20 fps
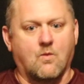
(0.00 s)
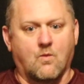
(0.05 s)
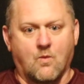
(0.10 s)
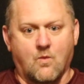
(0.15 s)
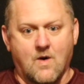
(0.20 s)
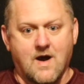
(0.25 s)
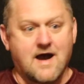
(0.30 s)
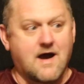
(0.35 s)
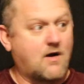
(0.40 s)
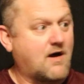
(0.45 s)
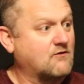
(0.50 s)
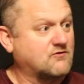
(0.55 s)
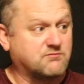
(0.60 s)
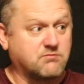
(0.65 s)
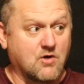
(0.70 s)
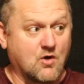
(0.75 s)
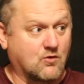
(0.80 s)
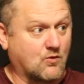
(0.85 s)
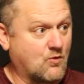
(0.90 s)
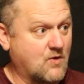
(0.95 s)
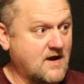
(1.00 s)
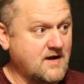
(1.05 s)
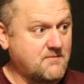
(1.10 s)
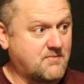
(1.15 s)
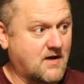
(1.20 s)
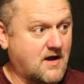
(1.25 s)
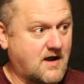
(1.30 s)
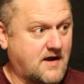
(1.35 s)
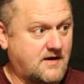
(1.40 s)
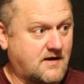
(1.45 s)
wow, I was blown away
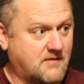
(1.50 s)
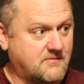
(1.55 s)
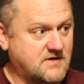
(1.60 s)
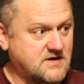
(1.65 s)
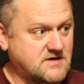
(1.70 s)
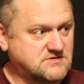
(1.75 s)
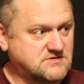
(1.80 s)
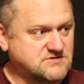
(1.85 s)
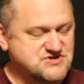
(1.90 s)
by it. I mean,